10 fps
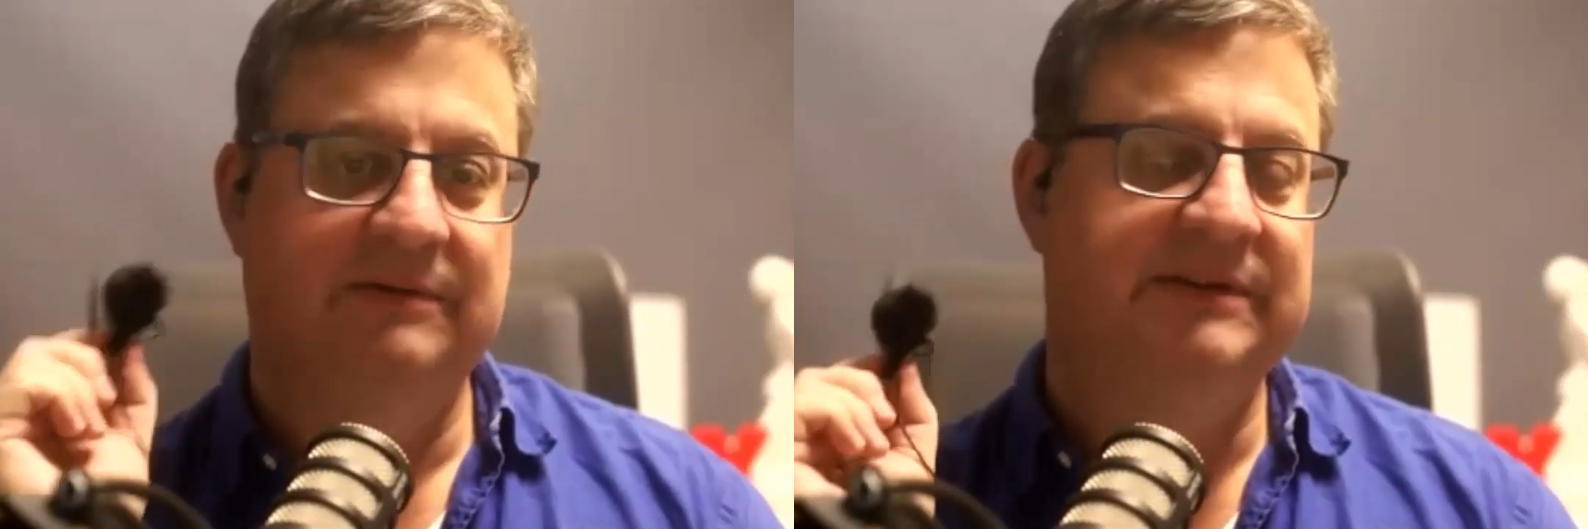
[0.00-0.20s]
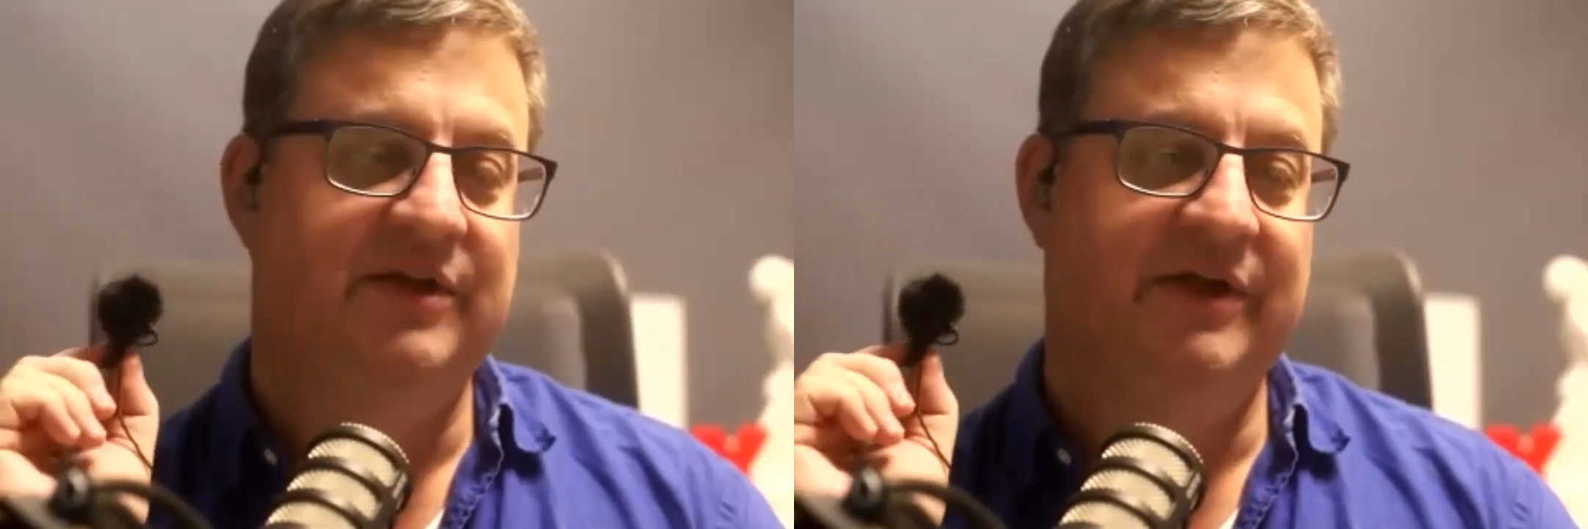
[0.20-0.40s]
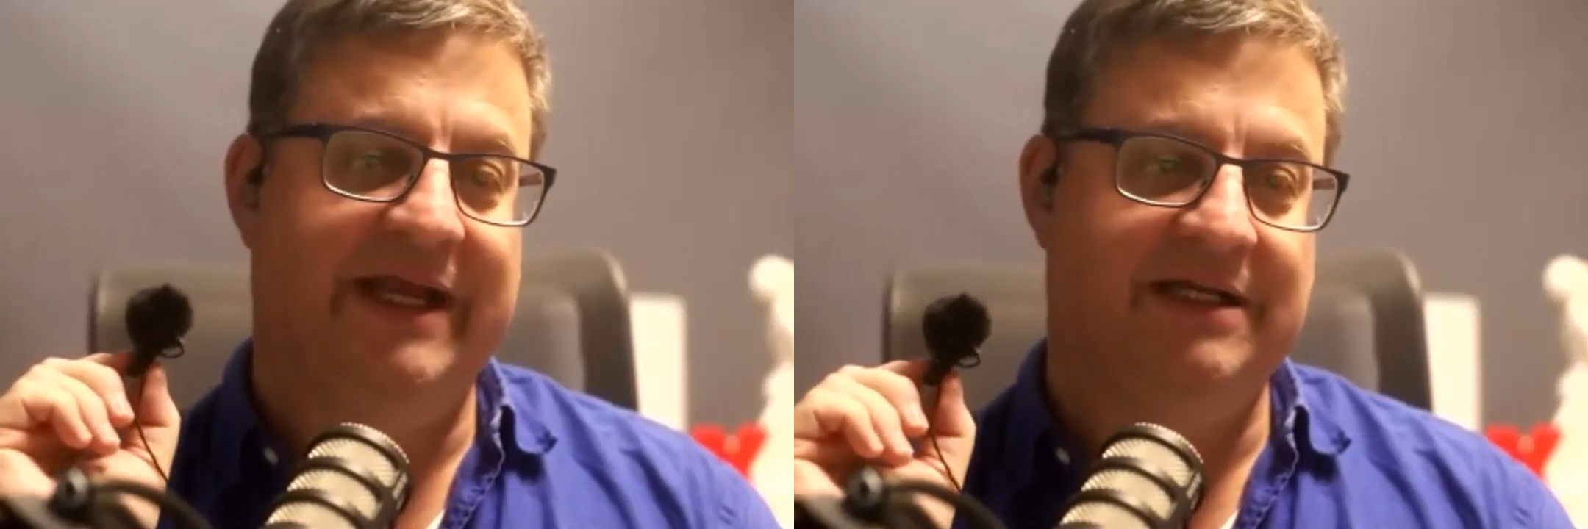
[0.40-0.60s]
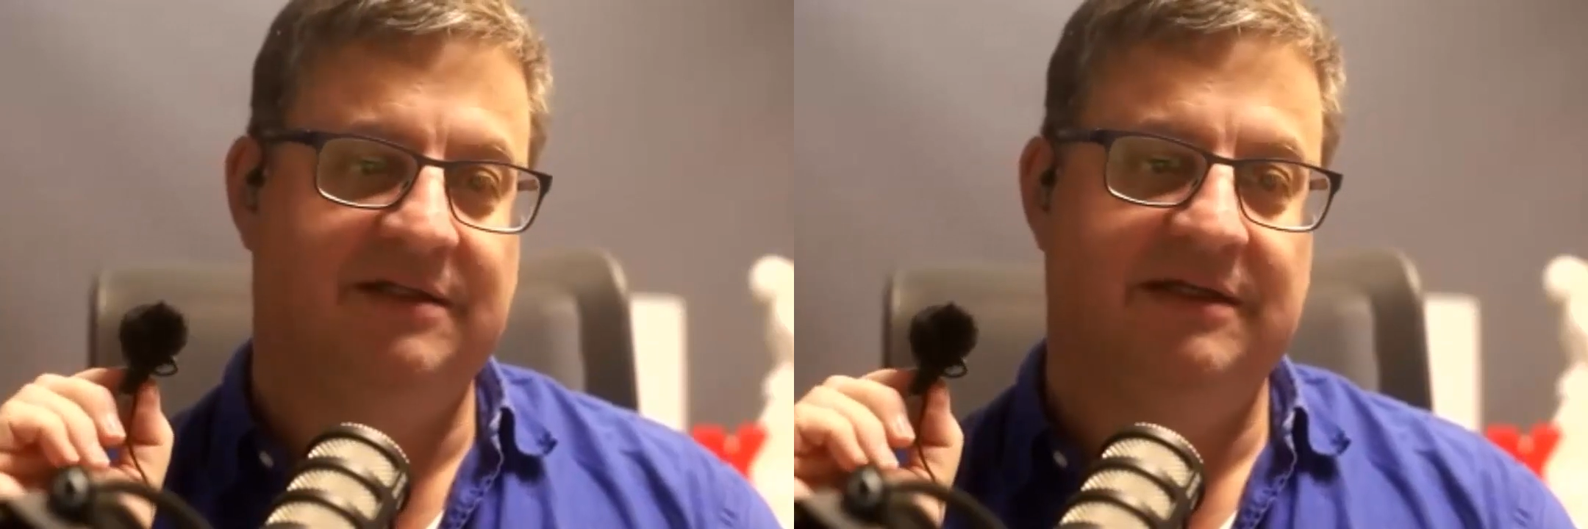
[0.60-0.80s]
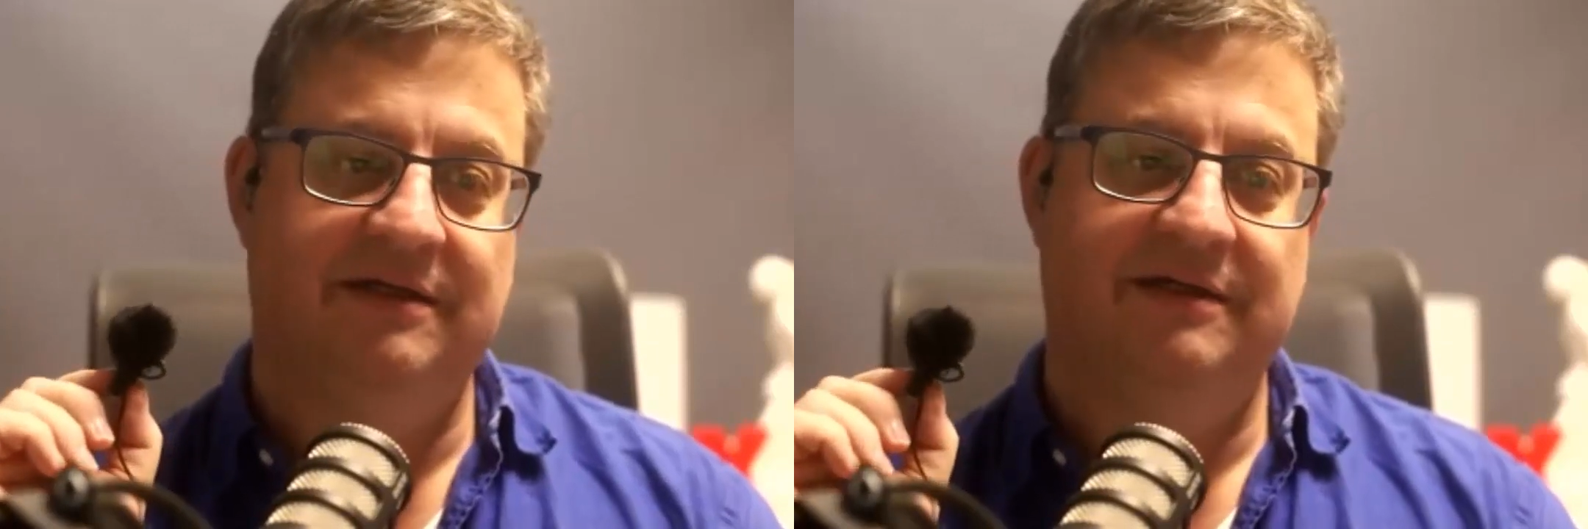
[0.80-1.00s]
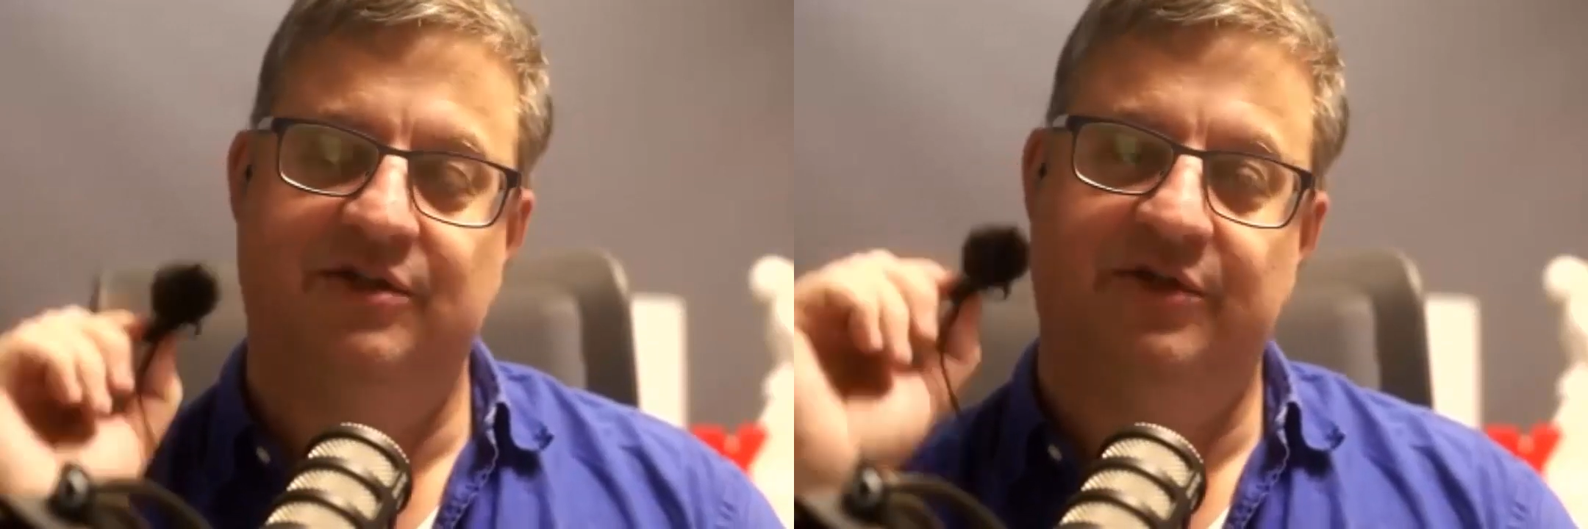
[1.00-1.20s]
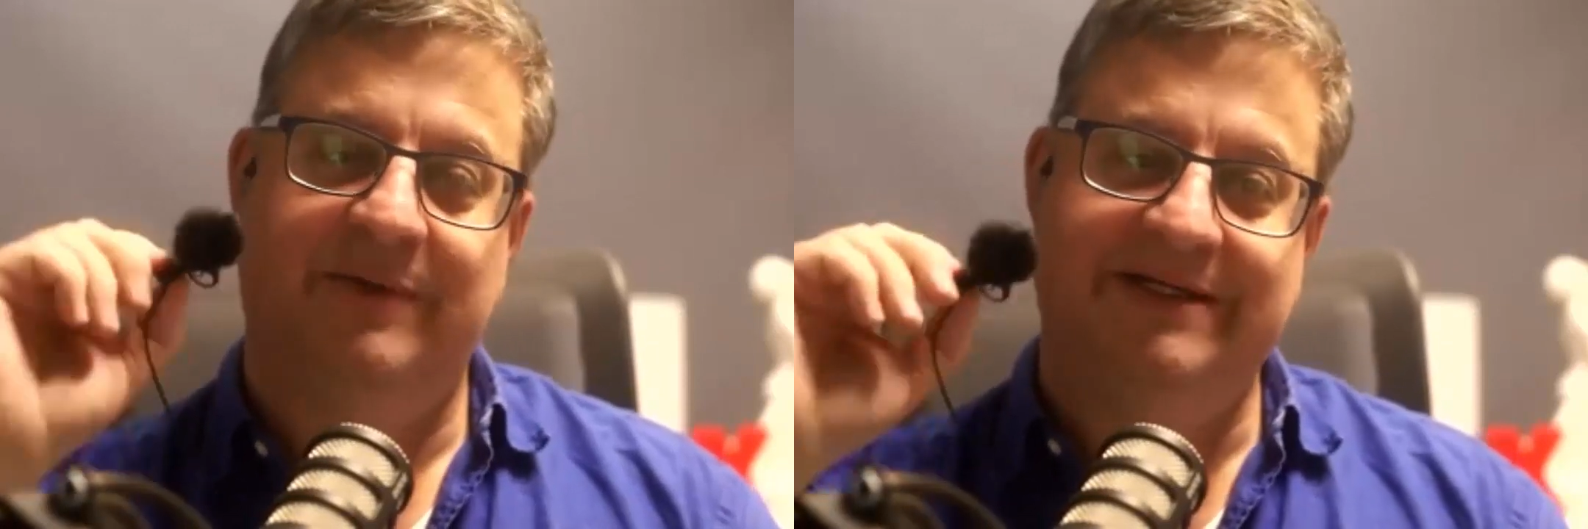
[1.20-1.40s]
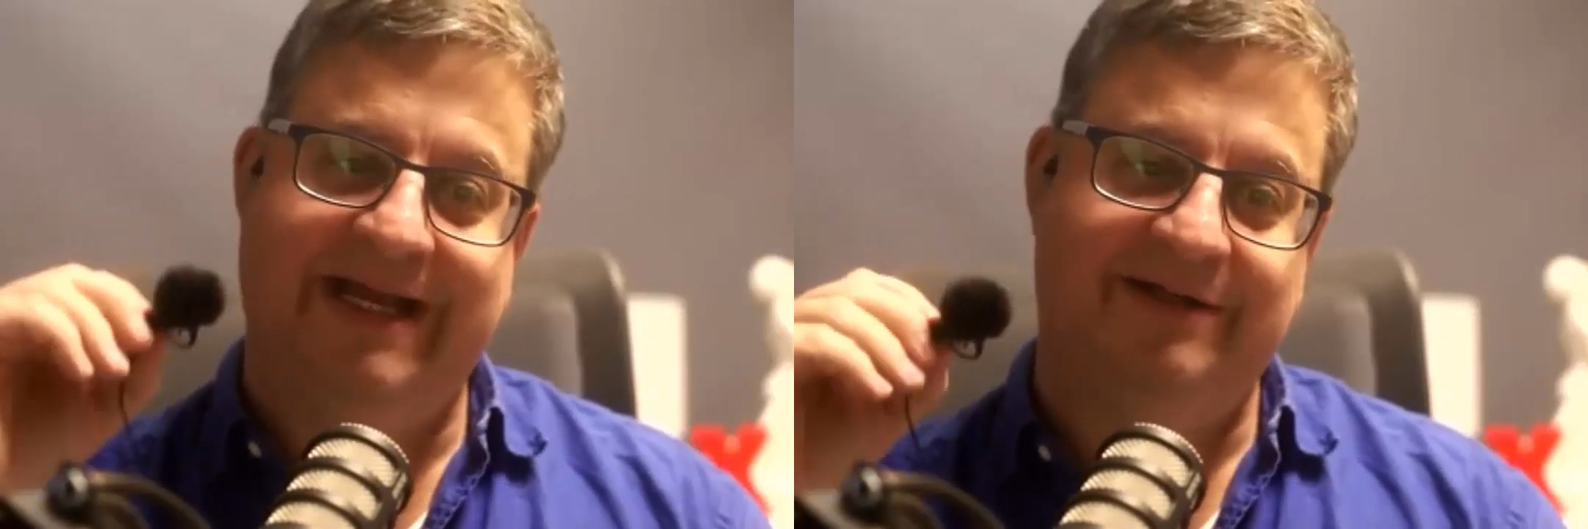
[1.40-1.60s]
Then you get to
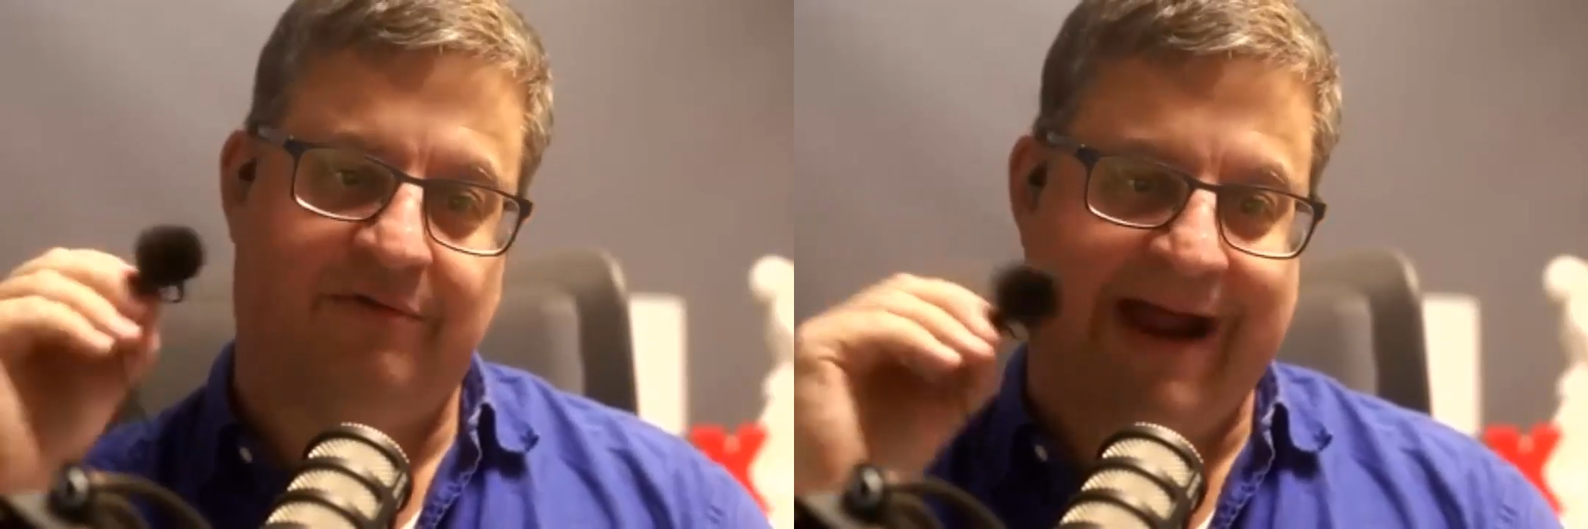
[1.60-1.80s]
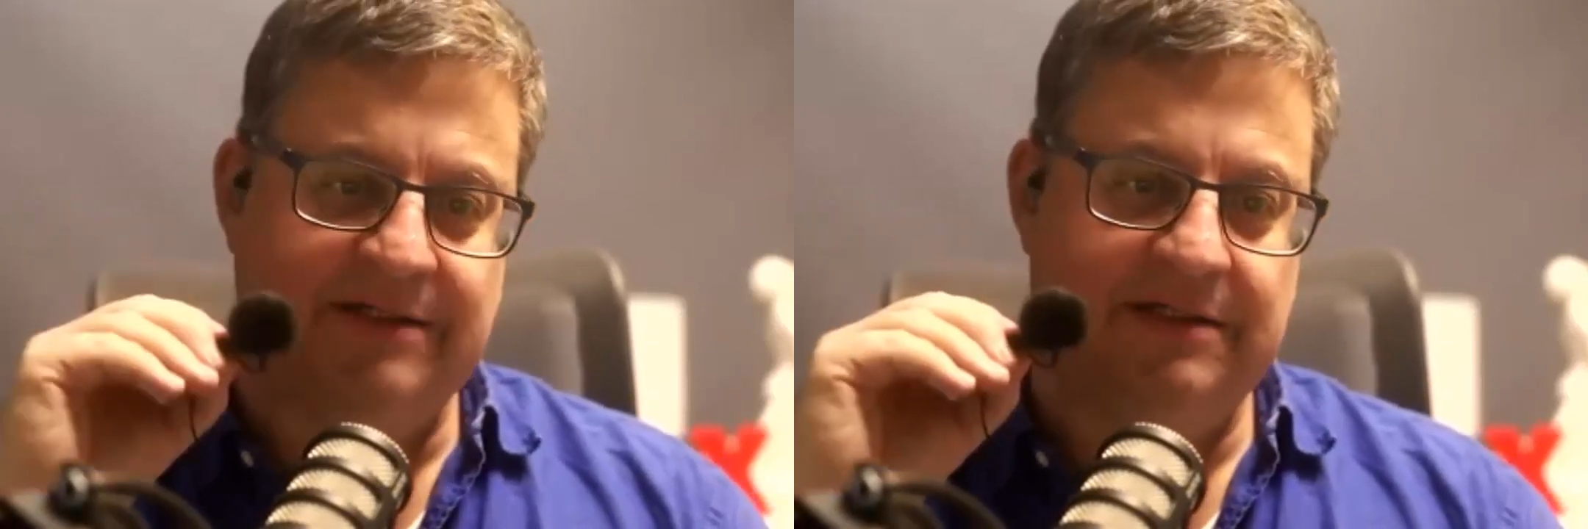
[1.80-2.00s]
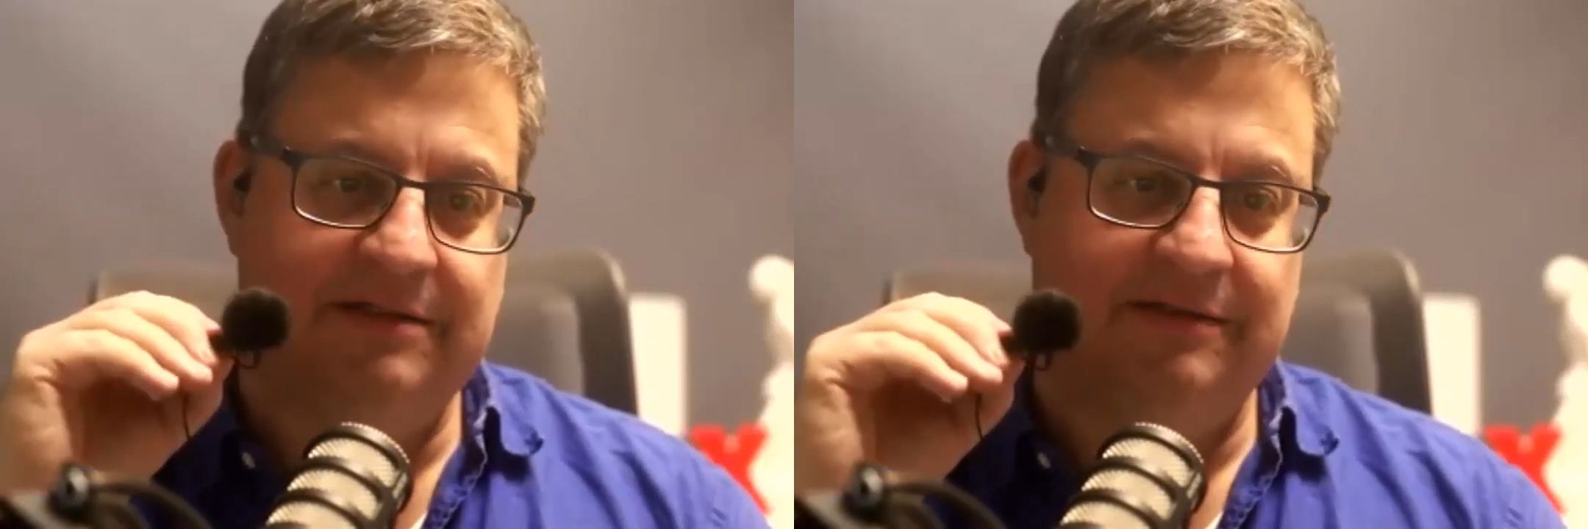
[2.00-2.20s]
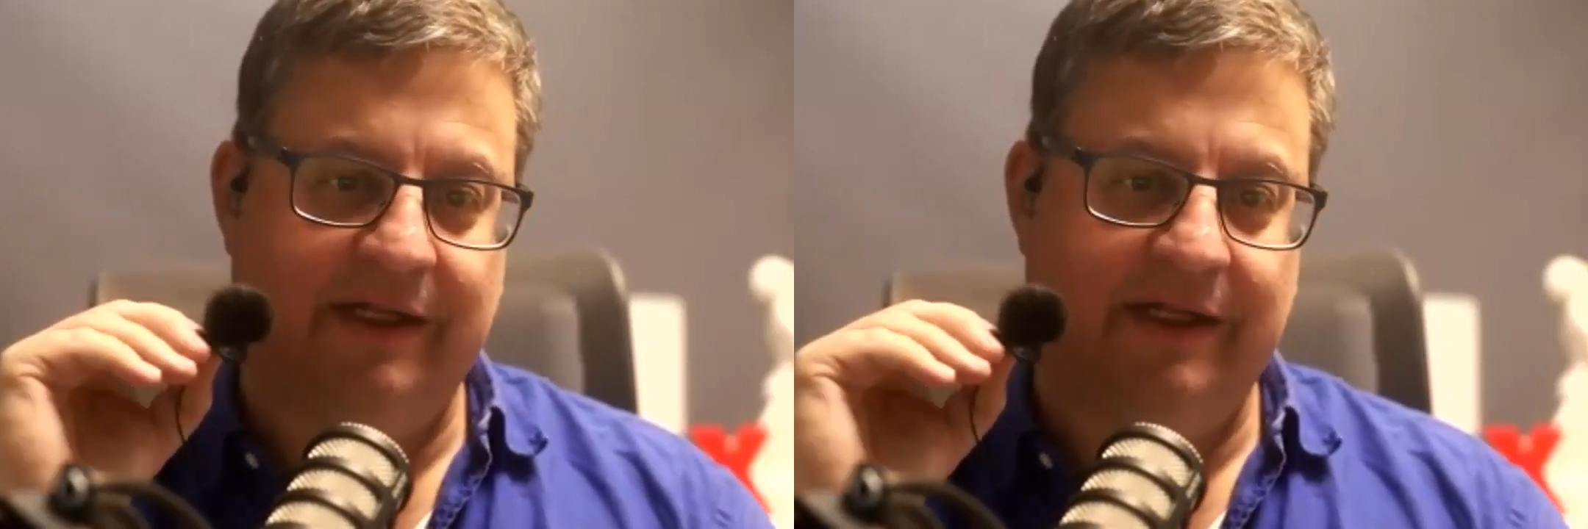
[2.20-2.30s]
a dead rat.